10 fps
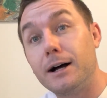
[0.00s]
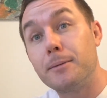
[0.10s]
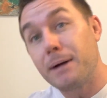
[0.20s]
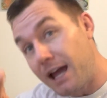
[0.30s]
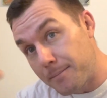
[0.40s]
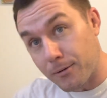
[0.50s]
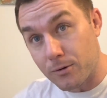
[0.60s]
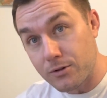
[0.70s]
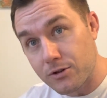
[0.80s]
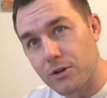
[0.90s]

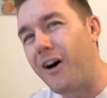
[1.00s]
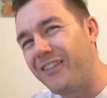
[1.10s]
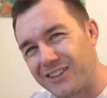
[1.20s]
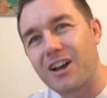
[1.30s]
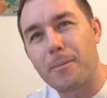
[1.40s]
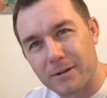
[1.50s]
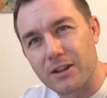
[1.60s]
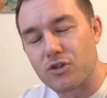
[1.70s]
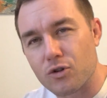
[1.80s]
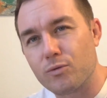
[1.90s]
papers on the topic
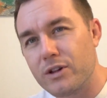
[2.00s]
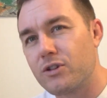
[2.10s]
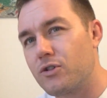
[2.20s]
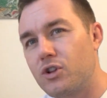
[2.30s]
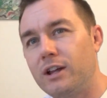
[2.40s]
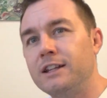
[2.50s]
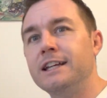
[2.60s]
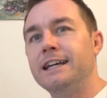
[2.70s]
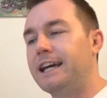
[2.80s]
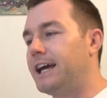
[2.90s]
that you're researching,
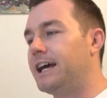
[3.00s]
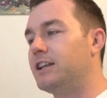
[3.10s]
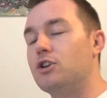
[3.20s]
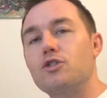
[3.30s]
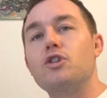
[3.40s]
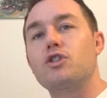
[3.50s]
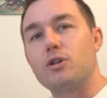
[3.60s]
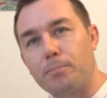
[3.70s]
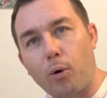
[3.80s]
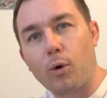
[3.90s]
and you're just
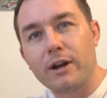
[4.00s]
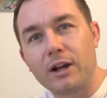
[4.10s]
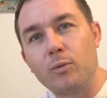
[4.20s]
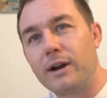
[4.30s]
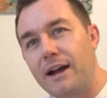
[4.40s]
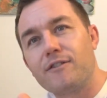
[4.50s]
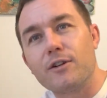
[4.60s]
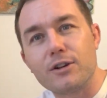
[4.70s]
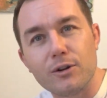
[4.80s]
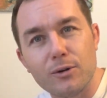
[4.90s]
supporting whatever
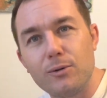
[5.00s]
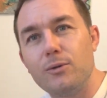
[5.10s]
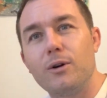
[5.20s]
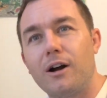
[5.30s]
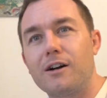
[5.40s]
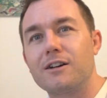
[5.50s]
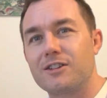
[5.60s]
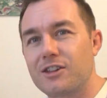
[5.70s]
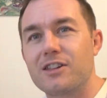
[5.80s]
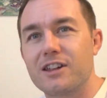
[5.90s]
you are
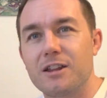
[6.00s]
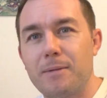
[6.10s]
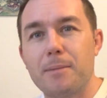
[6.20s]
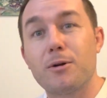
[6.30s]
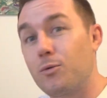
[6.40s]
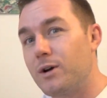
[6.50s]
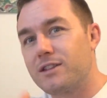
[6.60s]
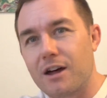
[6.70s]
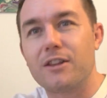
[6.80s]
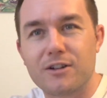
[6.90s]
discussing in the paper
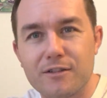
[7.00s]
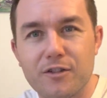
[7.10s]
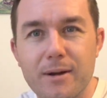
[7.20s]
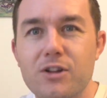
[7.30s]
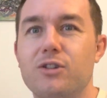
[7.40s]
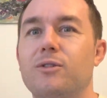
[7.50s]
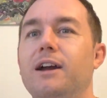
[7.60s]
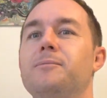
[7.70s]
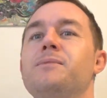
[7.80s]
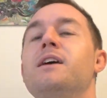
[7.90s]
with other information,
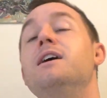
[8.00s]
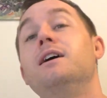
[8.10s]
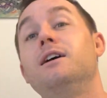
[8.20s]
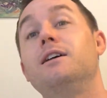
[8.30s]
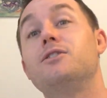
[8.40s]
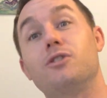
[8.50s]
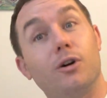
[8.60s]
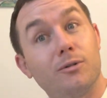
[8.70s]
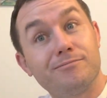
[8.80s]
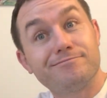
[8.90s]
right?
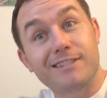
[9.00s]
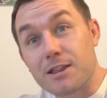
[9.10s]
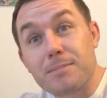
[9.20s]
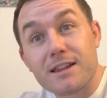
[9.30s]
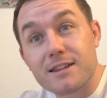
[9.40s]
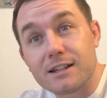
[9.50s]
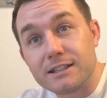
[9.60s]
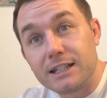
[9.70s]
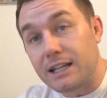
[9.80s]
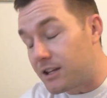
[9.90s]
So that's
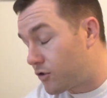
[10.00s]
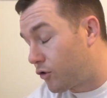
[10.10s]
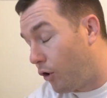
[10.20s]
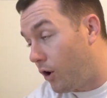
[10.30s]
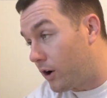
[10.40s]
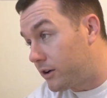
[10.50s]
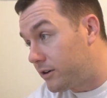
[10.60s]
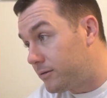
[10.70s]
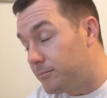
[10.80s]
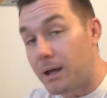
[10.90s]
basically it. It took
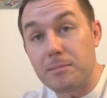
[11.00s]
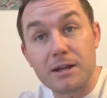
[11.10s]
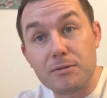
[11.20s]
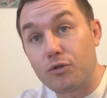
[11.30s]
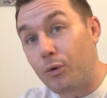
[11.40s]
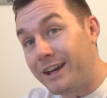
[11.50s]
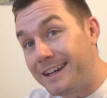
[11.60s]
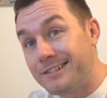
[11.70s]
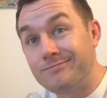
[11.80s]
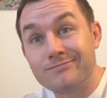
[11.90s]
maybe
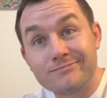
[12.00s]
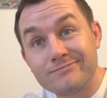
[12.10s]
between,